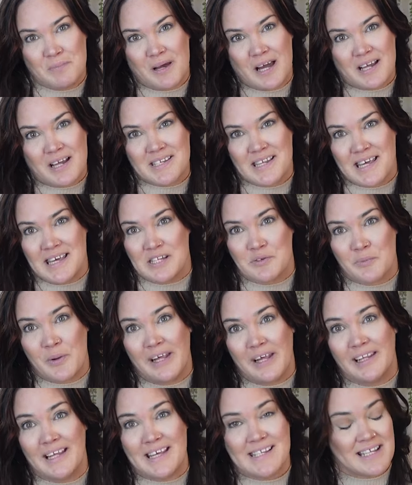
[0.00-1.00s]
box as
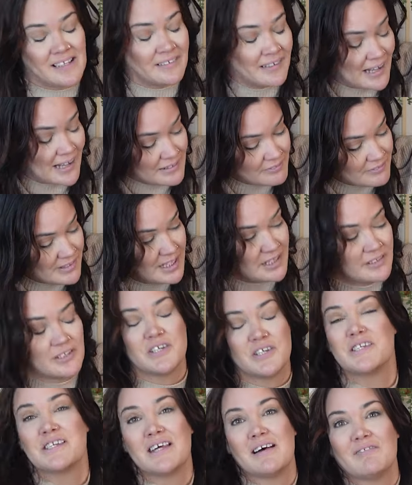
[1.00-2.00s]
well as a lot of the
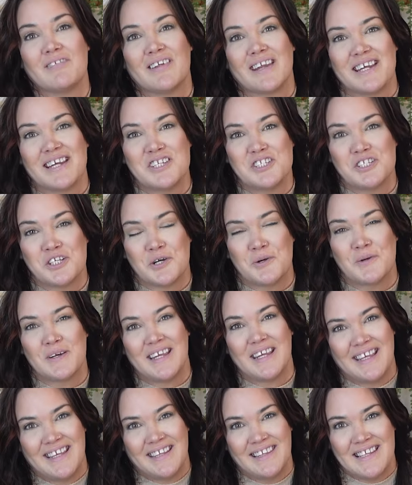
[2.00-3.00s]
other stuff that I showed
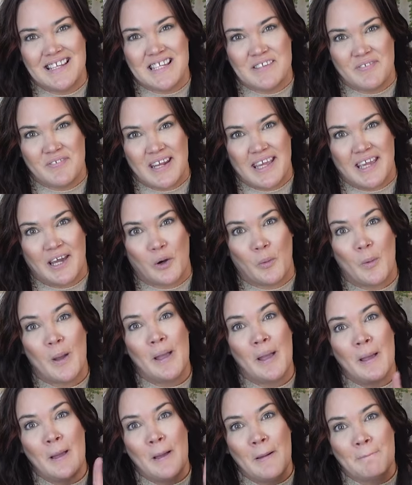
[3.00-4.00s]
in this video
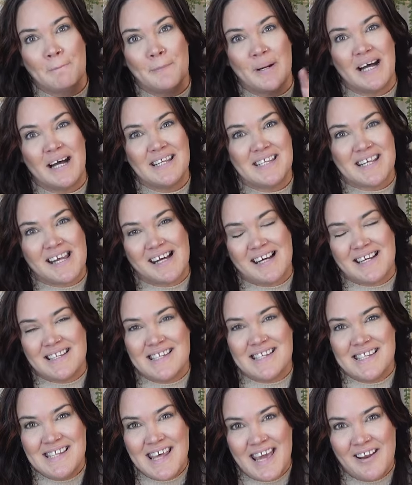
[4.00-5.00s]
but on
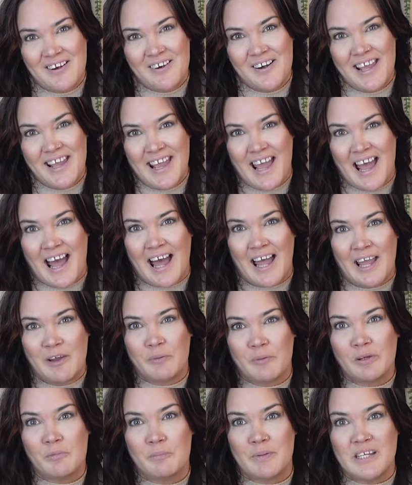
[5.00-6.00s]
Saturday I
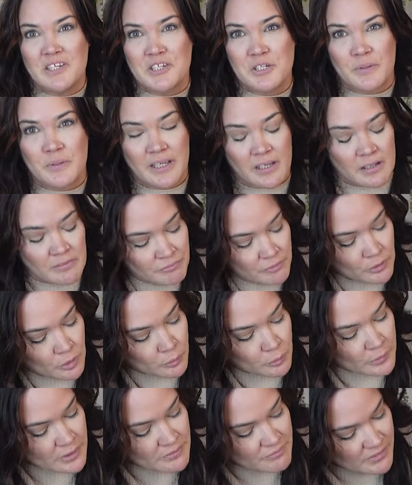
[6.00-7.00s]
will be doing a
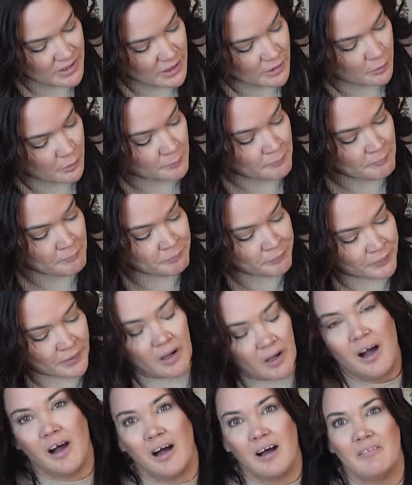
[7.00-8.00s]
full review
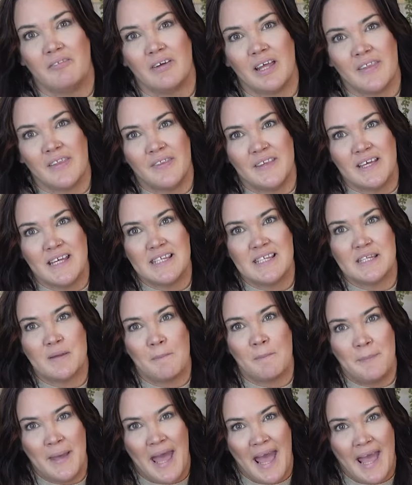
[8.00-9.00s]
of this
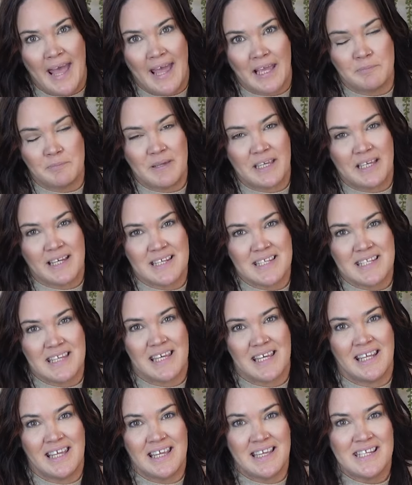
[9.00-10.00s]
bag because
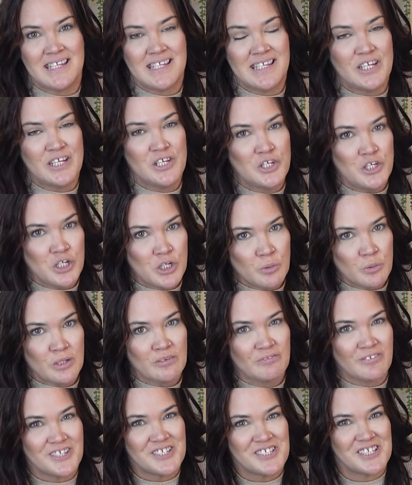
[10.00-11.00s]
it is the newer
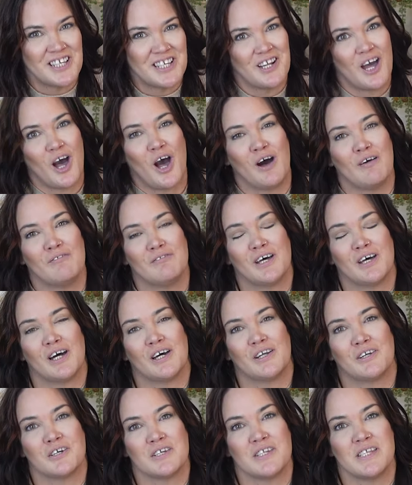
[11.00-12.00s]
version of the
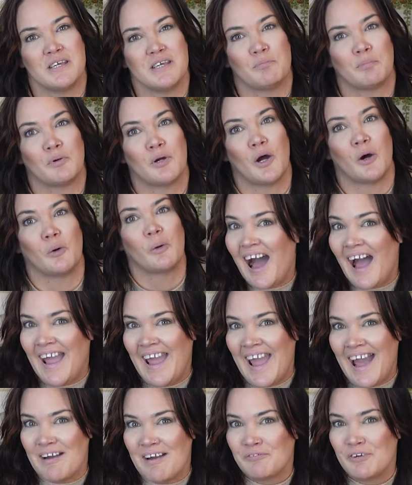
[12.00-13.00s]
Underseat Pro. I
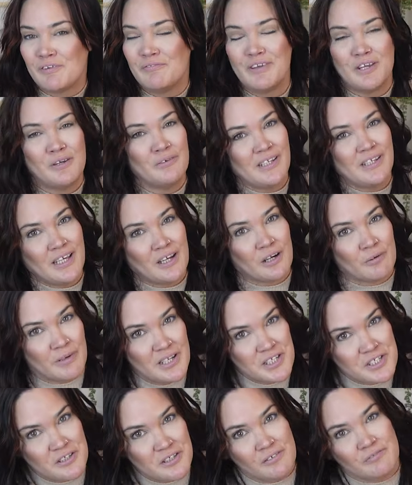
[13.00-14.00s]
have reviewed the
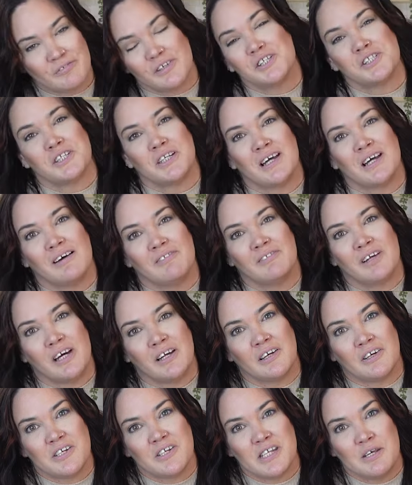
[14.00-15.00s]
original version of the
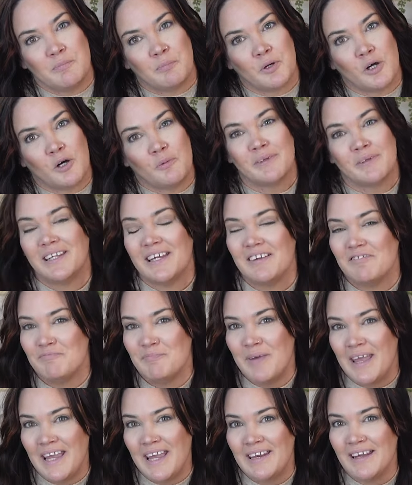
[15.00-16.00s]
Underseat Pro, but they've
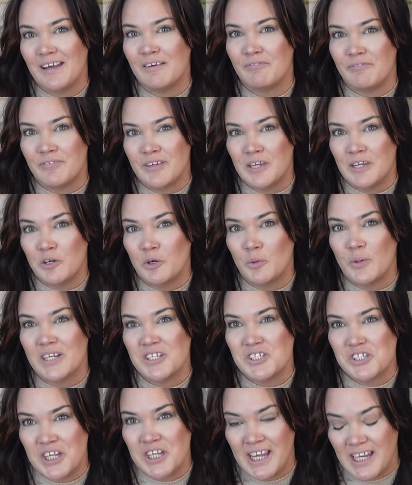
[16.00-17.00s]
made a few
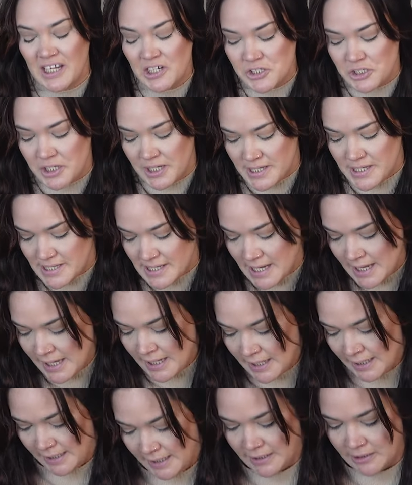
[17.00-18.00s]
changes,
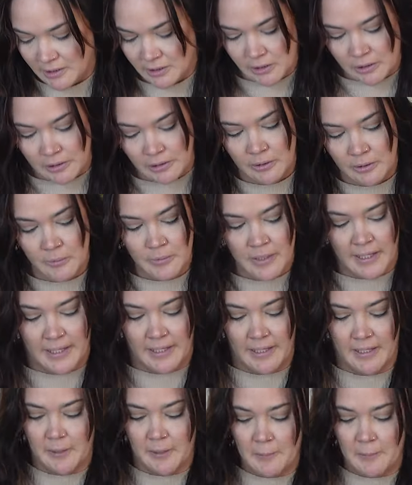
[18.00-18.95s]
including